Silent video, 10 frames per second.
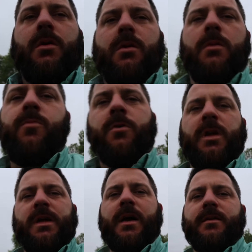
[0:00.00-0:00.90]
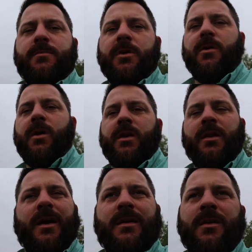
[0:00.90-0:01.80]
Good morning, guys. I'm gonna go ahead and
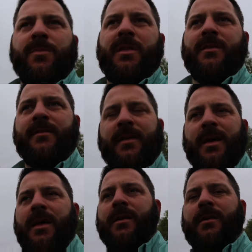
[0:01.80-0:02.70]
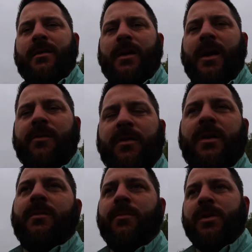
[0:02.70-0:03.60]
document this today, and I haven't
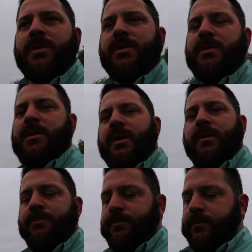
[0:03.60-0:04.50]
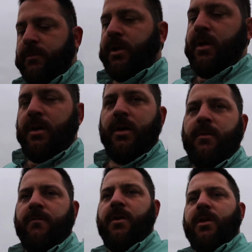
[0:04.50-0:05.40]
done much
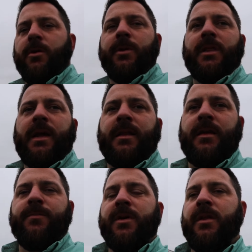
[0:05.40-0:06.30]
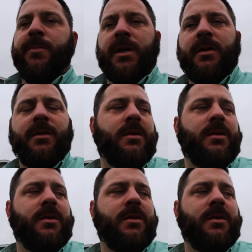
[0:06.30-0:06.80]
videoing lately, but let me